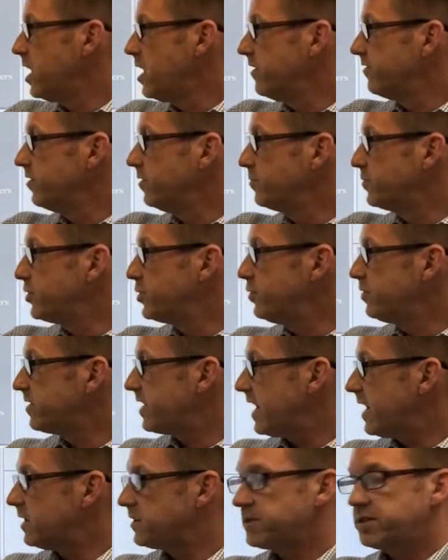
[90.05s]
From
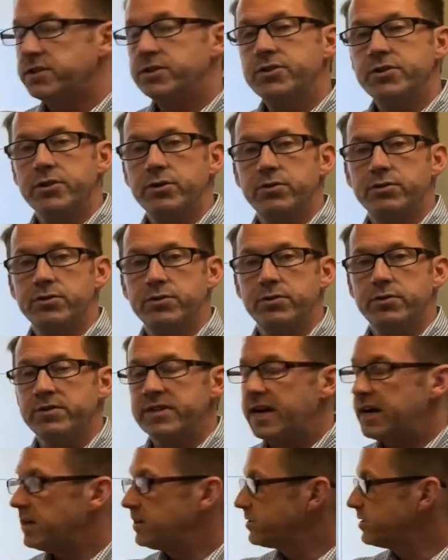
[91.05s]
2000 through
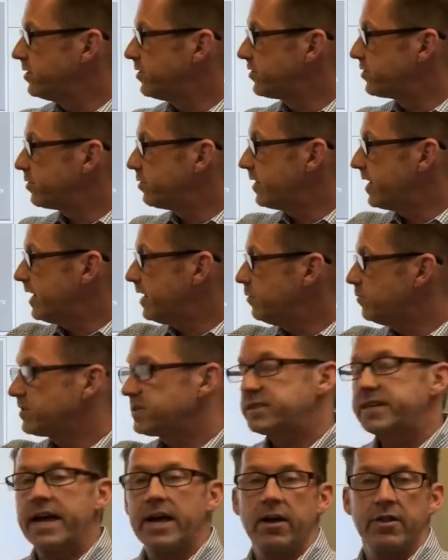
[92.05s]
2003 was
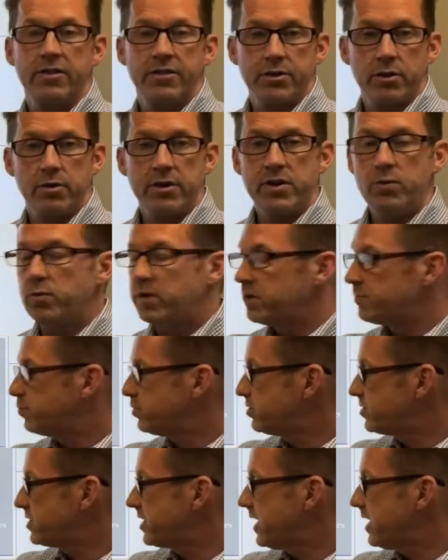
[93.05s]
down
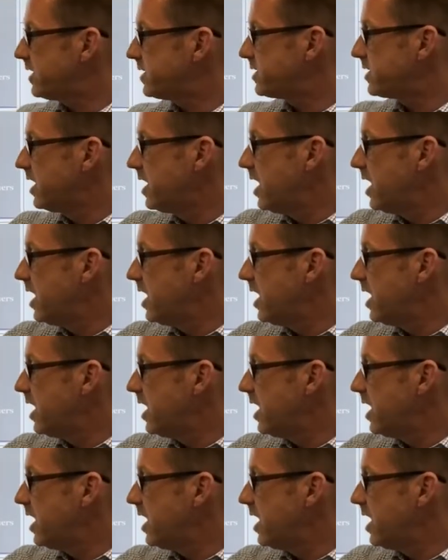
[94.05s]
31%,